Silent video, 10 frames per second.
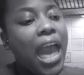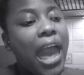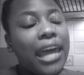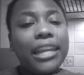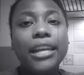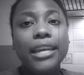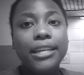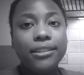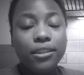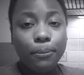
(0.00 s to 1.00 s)
And it
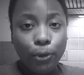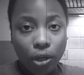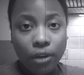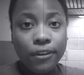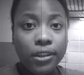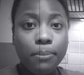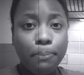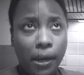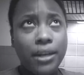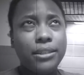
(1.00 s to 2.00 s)
is the book for the
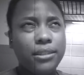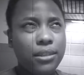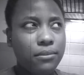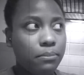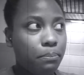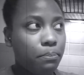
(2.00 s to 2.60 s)
Bodice and